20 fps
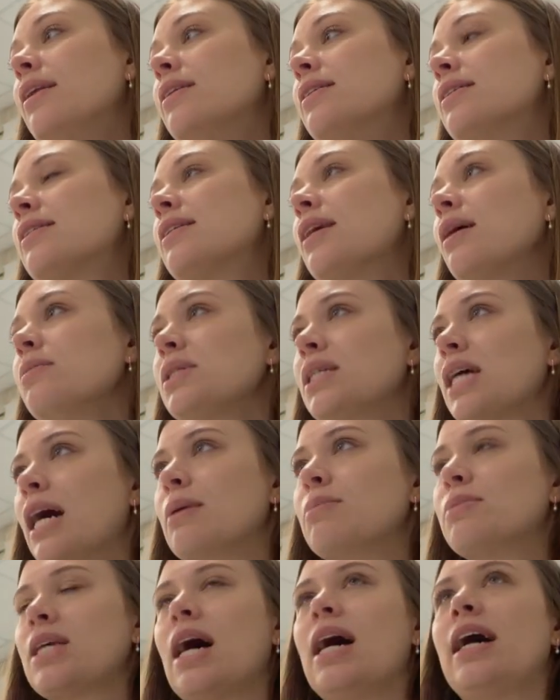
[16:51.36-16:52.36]

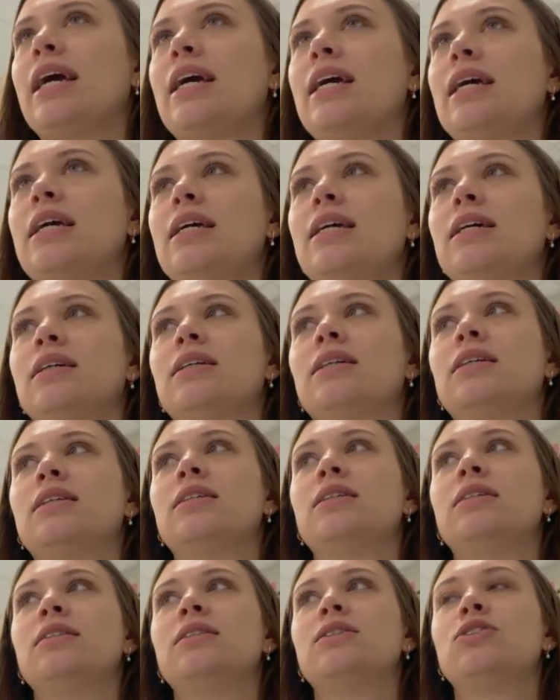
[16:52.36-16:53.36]
sometimes I
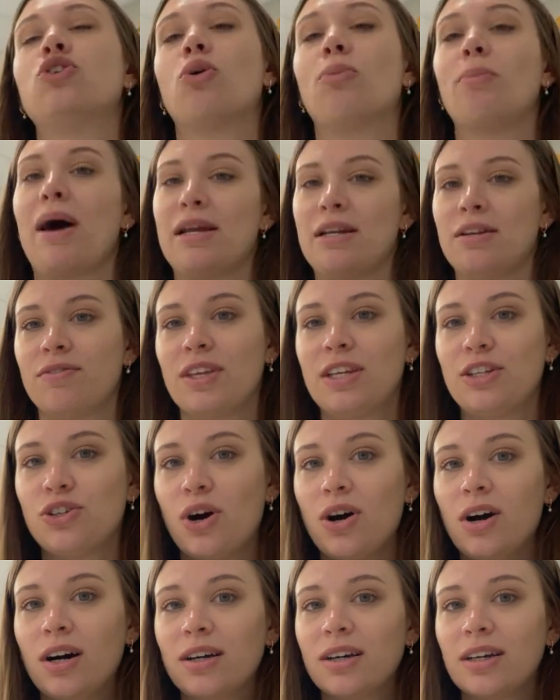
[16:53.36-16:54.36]
don't mind if they
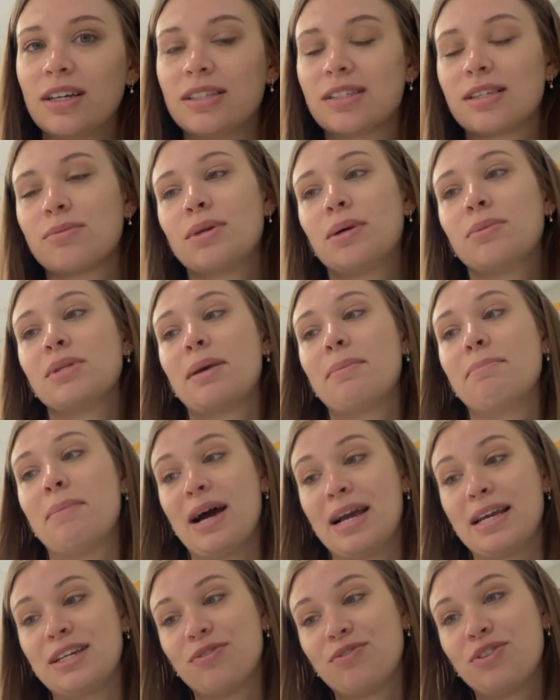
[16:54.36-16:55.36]
talk and sometimes I
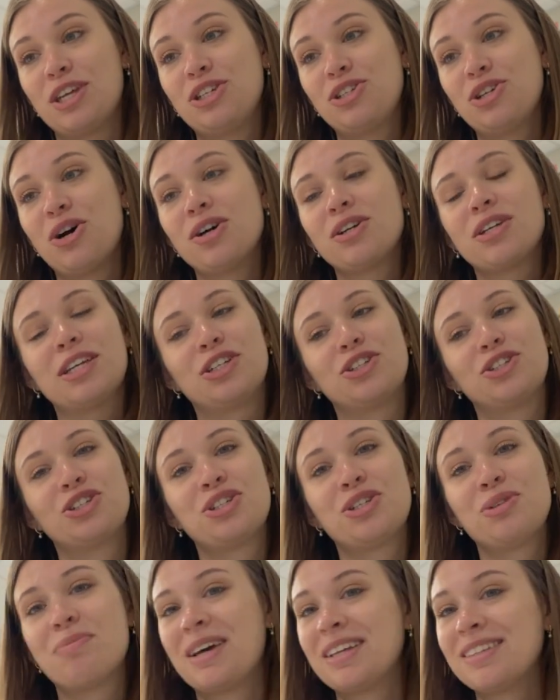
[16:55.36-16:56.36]
mind if they talk like it
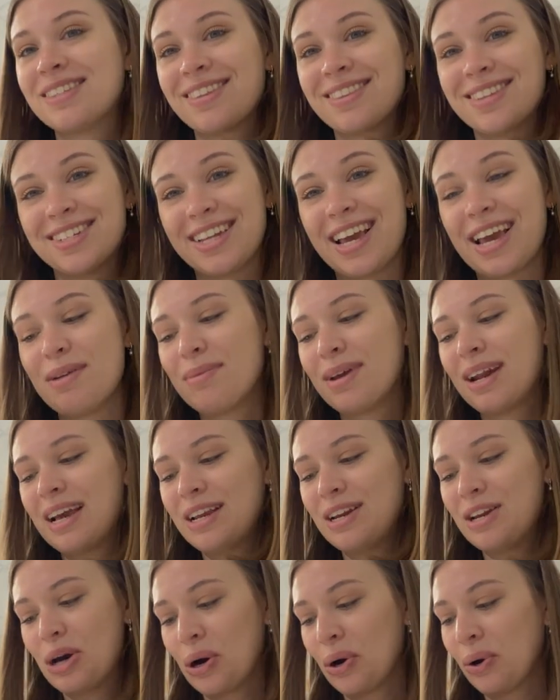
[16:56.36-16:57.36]
just depends on the day but I
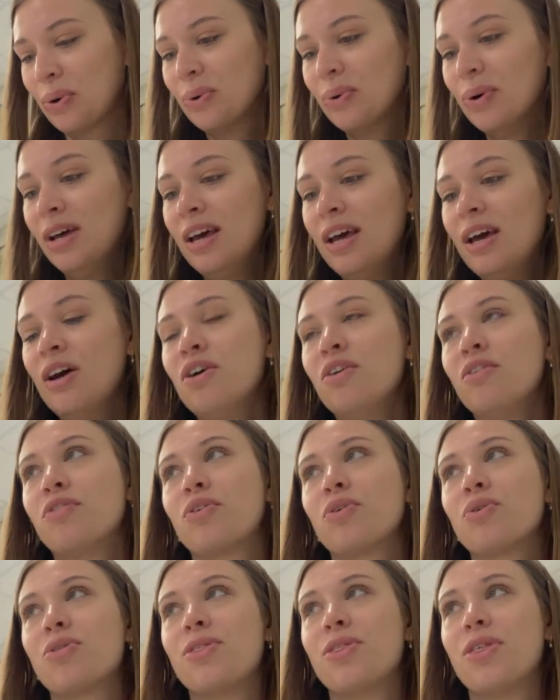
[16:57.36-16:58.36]
know
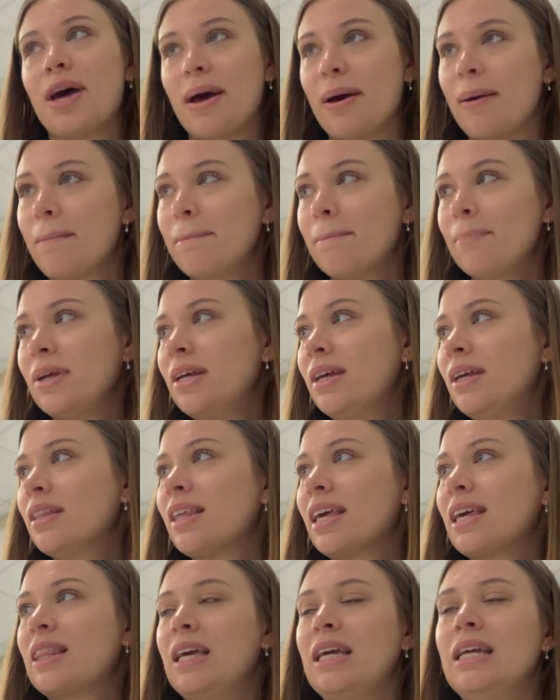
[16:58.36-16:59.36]
for them
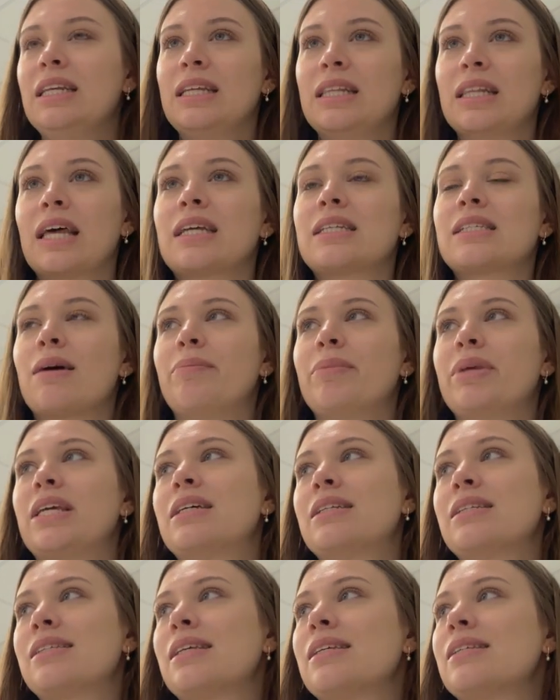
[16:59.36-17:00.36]
like they need like something
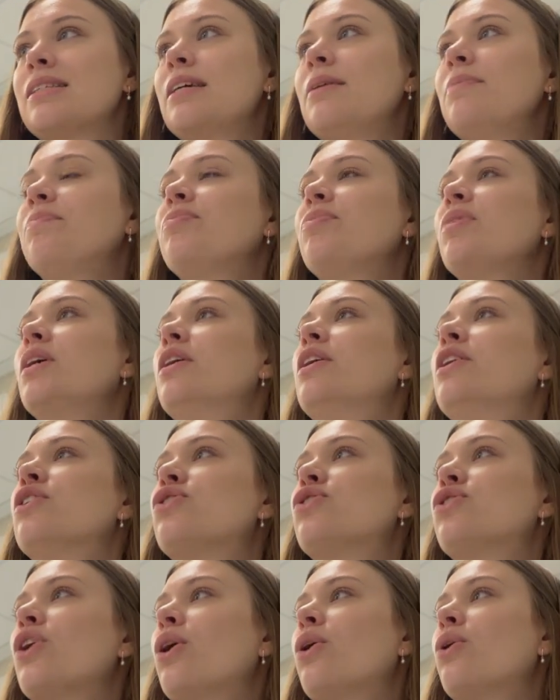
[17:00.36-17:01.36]
consistent
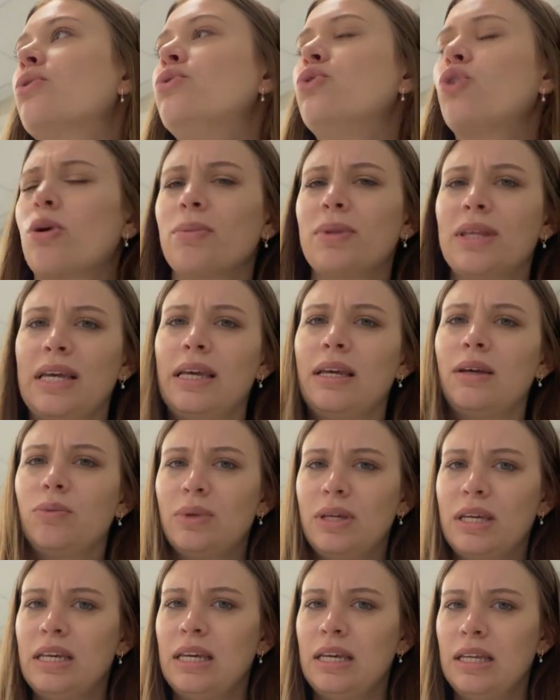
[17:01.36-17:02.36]
so normally
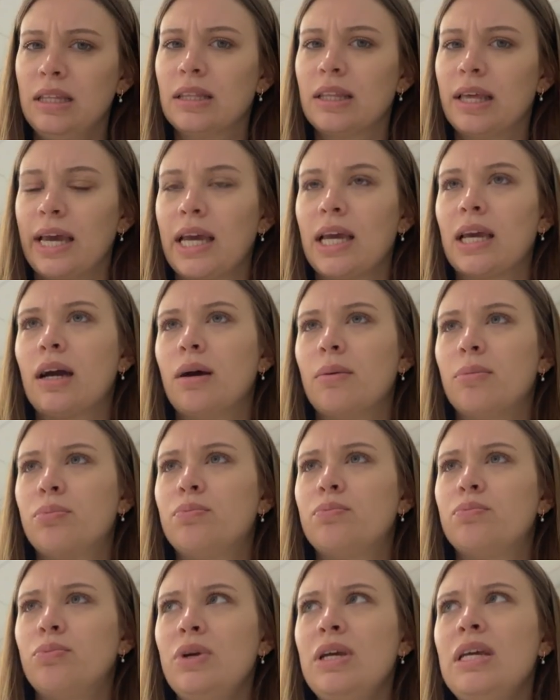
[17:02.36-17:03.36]
we eat like a,
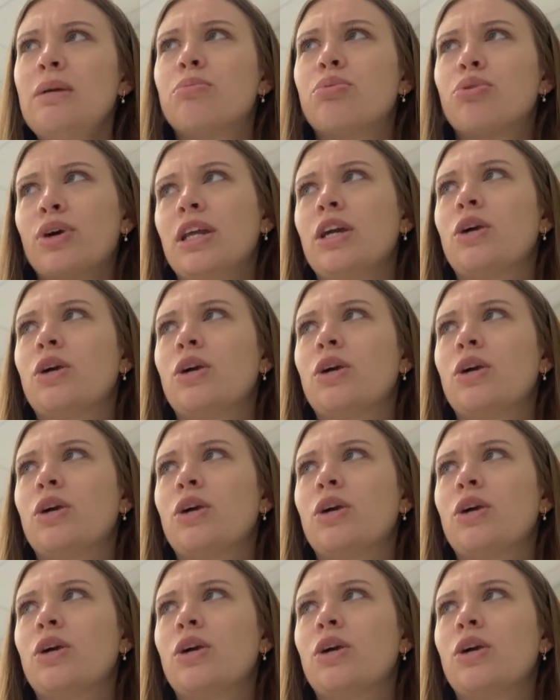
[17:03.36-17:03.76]
we eat pretty